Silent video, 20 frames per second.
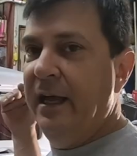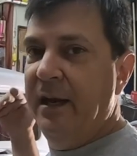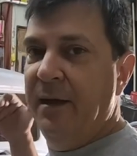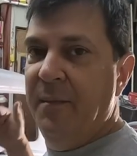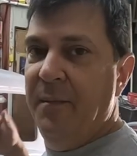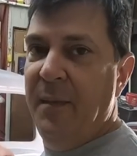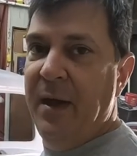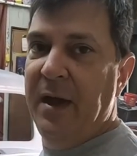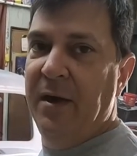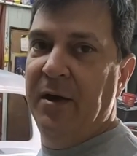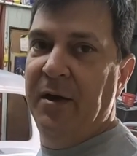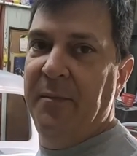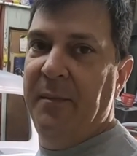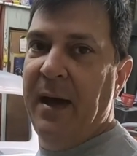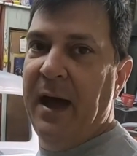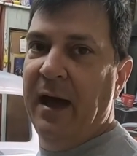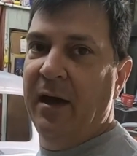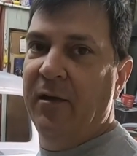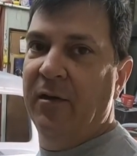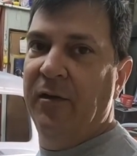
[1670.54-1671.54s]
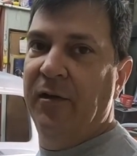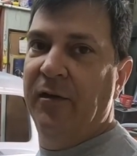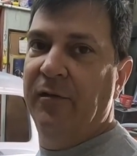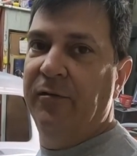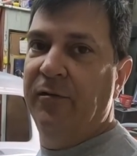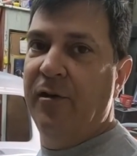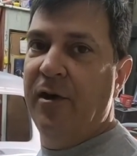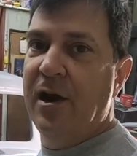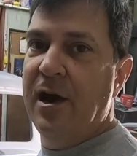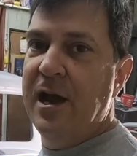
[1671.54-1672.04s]
getting it mounted back on the
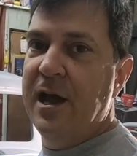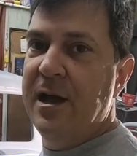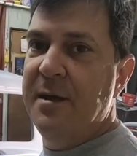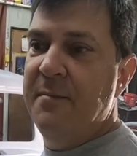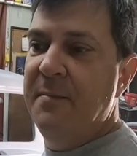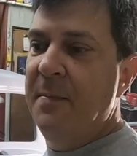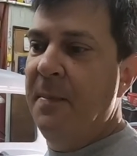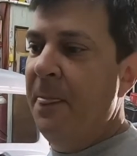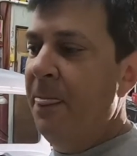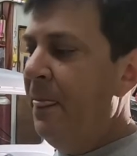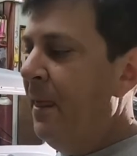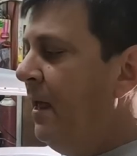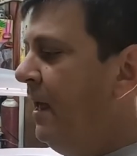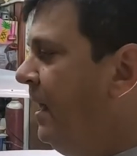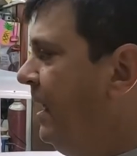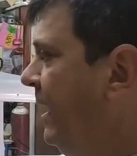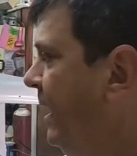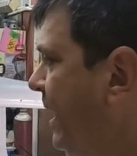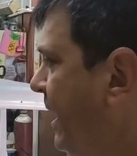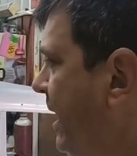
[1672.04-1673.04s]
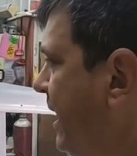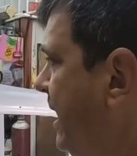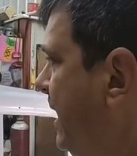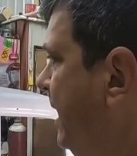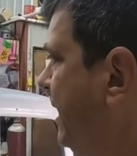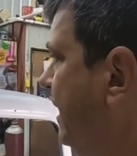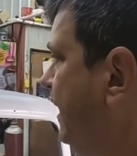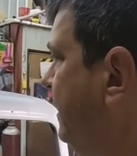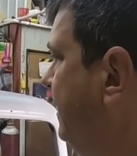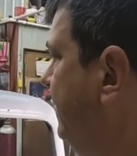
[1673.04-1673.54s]
frame.
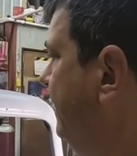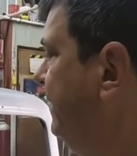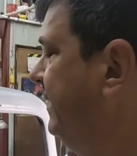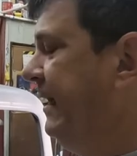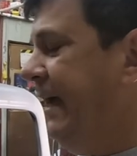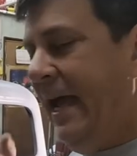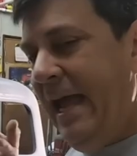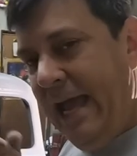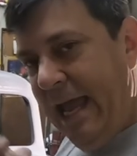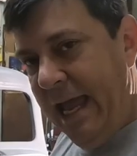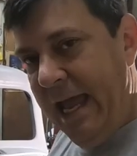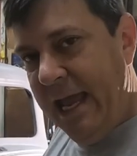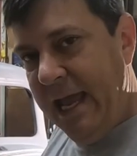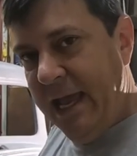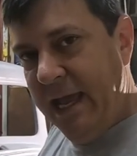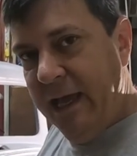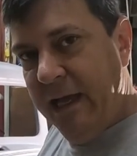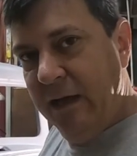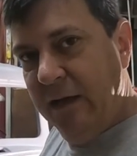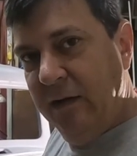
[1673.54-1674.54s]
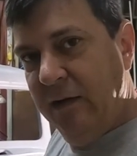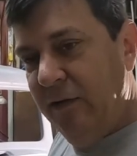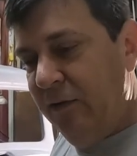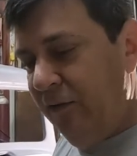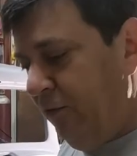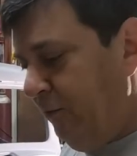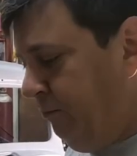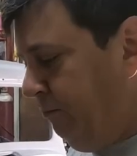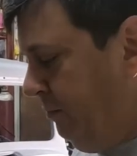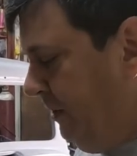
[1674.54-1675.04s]
And
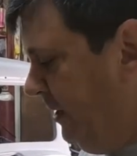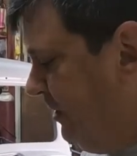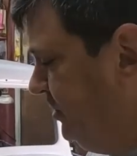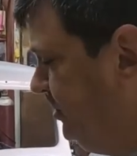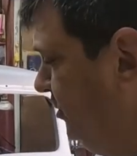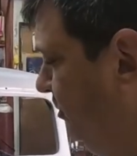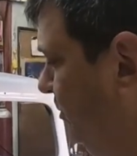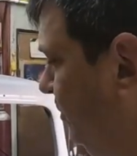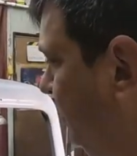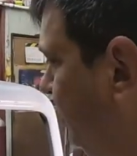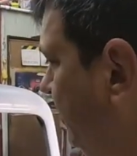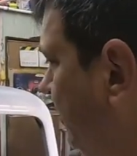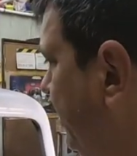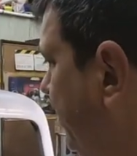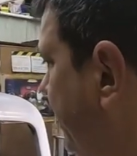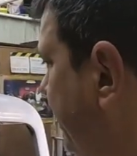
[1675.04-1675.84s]
special